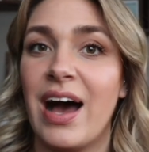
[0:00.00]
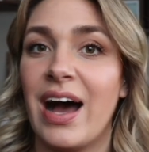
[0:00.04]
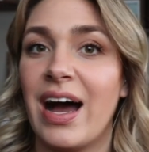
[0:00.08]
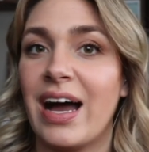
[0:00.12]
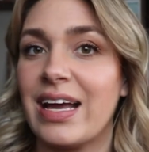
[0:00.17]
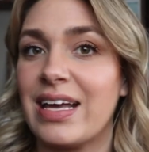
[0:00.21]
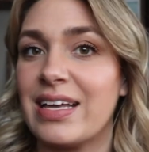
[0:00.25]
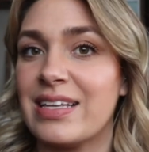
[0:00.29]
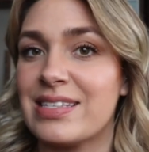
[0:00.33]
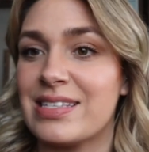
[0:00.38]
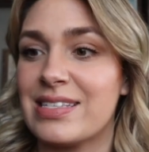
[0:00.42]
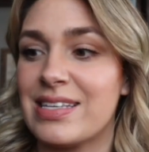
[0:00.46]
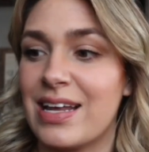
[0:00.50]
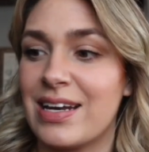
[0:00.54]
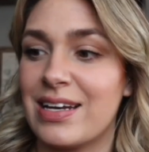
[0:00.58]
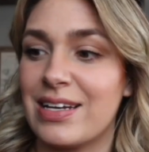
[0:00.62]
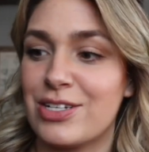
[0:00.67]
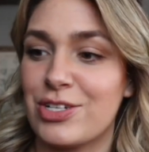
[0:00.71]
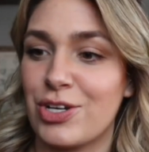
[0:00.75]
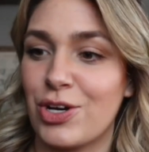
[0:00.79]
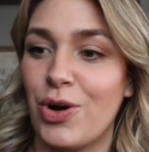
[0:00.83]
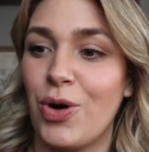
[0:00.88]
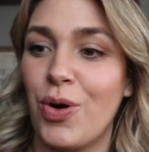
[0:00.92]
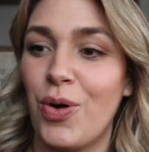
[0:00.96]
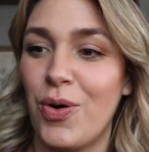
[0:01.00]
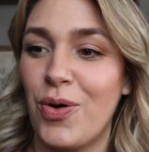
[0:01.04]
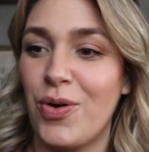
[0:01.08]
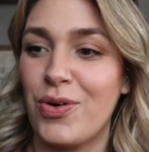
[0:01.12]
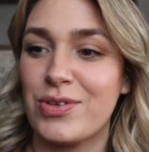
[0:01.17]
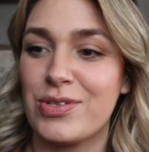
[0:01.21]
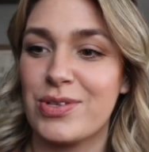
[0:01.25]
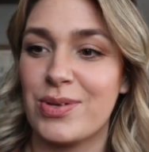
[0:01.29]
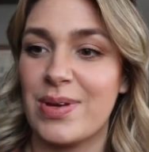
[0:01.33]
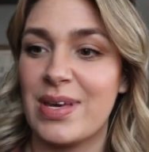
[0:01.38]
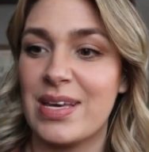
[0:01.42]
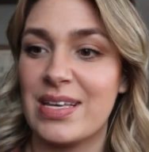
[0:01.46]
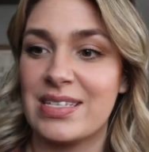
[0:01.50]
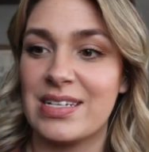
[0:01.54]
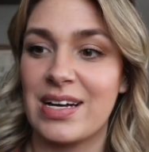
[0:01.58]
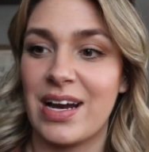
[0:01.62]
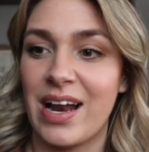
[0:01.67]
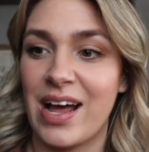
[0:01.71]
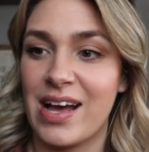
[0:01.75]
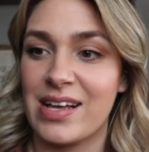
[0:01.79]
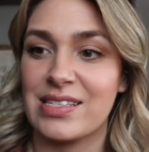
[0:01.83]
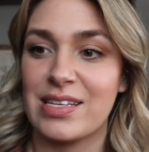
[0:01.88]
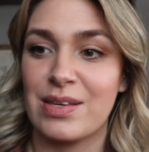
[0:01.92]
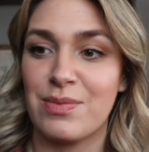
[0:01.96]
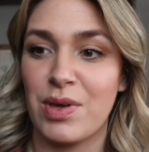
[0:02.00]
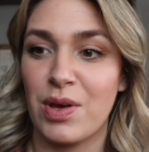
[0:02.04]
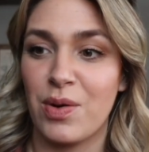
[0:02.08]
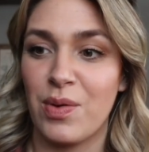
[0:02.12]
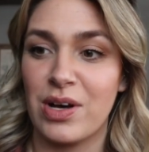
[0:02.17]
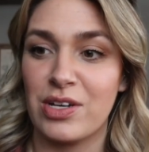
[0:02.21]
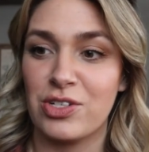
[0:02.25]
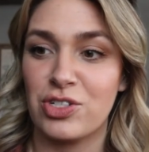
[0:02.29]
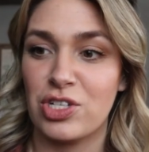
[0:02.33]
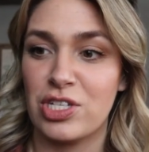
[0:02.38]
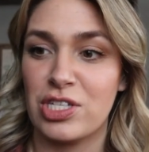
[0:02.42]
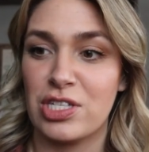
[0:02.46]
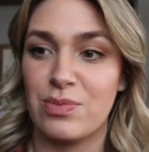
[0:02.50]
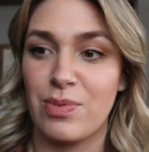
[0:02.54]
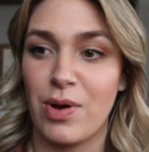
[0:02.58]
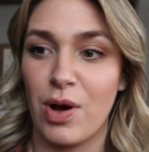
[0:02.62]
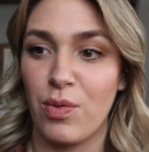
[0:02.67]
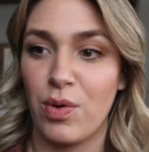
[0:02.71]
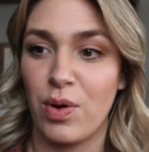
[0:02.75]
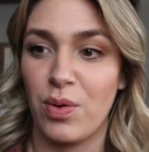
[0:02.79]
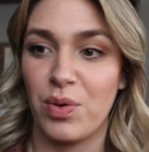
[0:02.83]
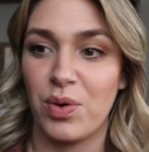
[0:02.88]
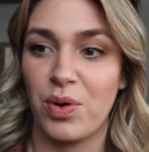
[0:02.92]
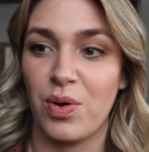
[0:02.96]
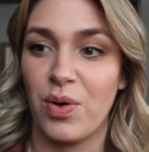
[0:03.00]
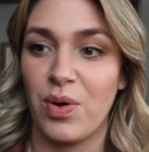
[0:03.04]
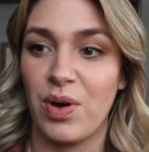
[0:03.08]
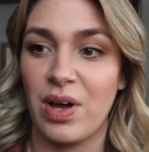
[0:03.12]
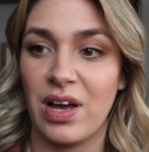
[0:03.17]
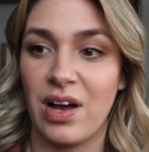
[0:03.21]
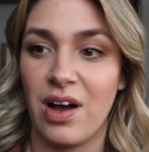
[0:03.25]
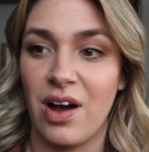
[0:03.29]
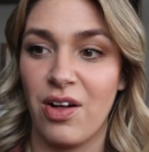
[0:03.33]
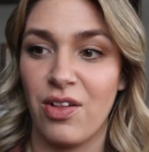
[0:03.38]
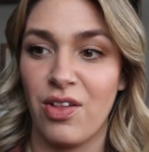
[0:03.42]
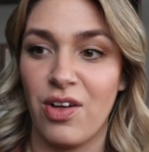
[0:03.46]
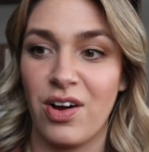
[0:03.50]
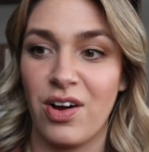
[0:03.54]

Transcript: I can send it to Cole so he's not asking me questions about where we're going, how